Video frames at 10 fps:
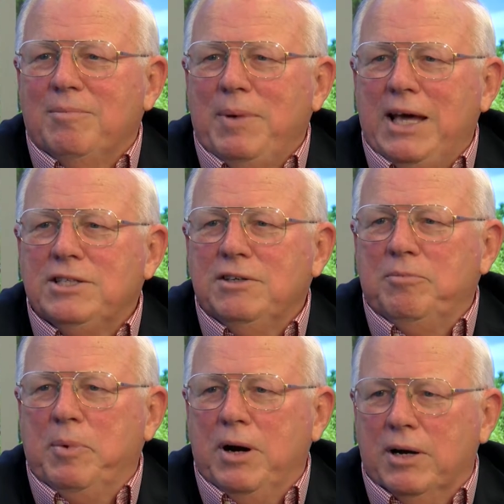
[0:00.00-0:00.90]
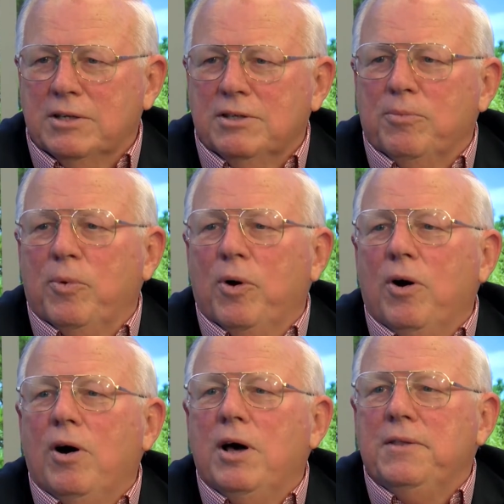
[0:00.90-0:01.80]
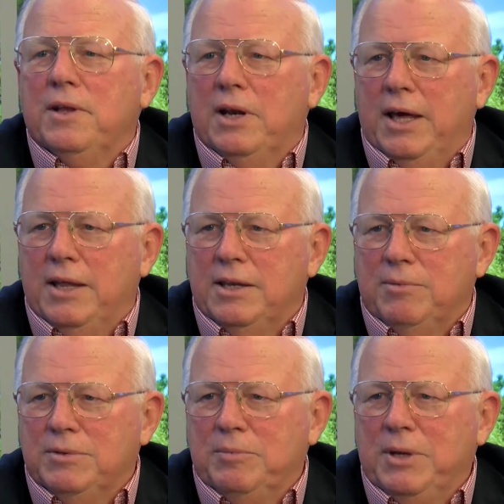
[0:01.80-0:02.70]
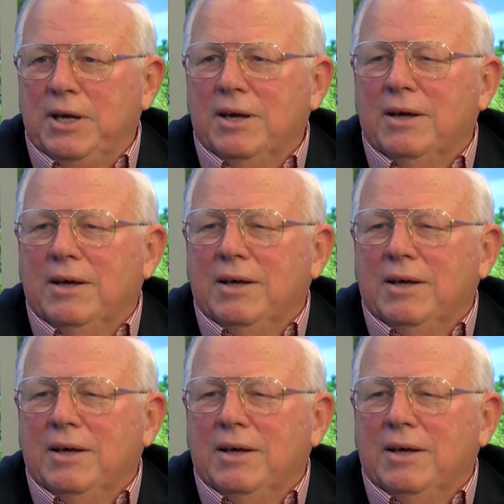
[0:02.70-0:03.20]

passive parks that were on the land that was being